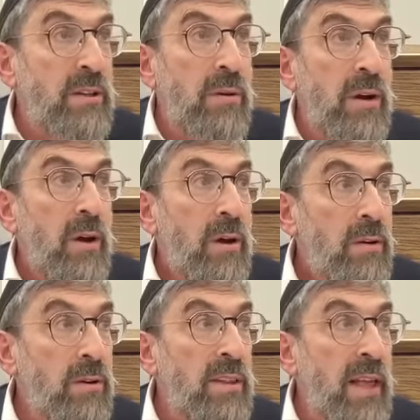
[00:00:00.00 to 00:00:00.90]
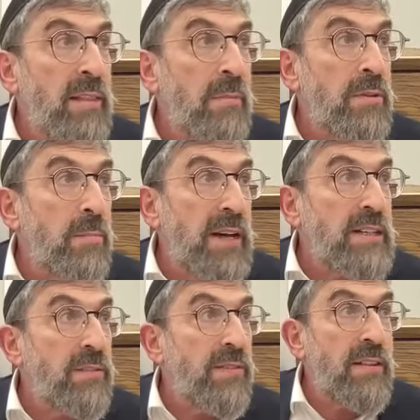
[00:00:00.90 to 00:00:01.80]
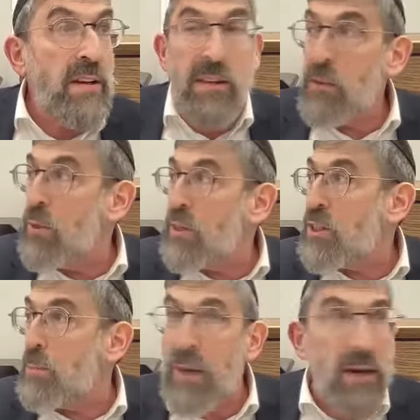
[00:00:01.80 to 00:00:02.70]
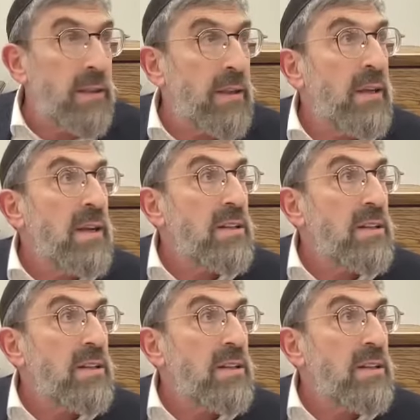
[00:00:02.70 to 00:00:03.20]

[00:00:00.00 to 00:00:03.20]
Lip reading: So good that the Brisa found a need to expand.